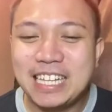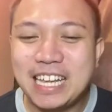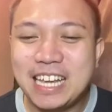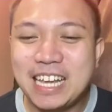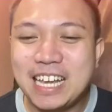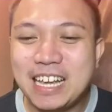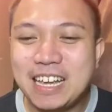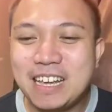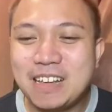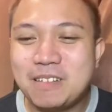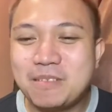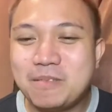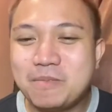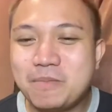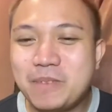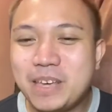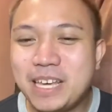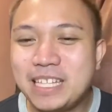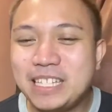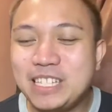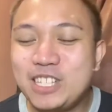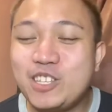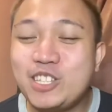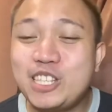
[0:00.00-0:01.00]

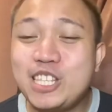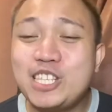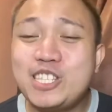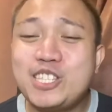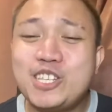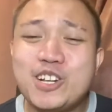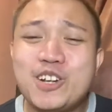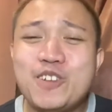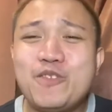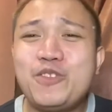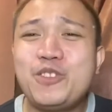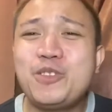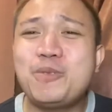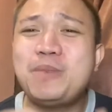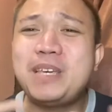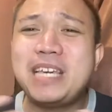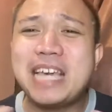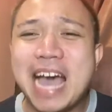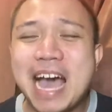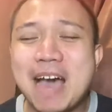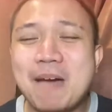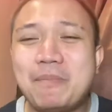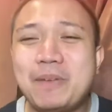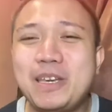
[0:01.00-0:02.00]
and you deserve to be
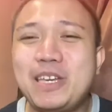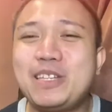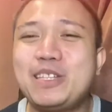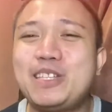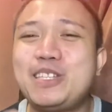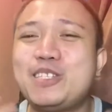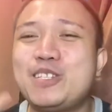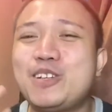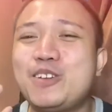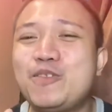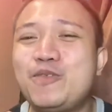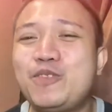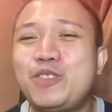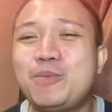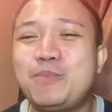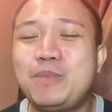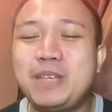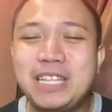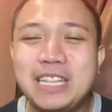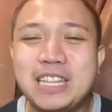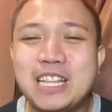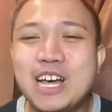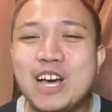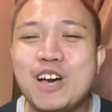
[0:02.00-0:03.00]
happy, you deserve to
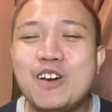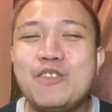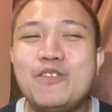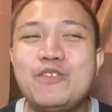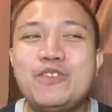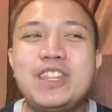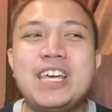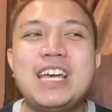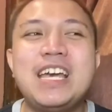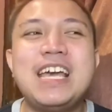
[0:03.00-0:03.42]
be loved,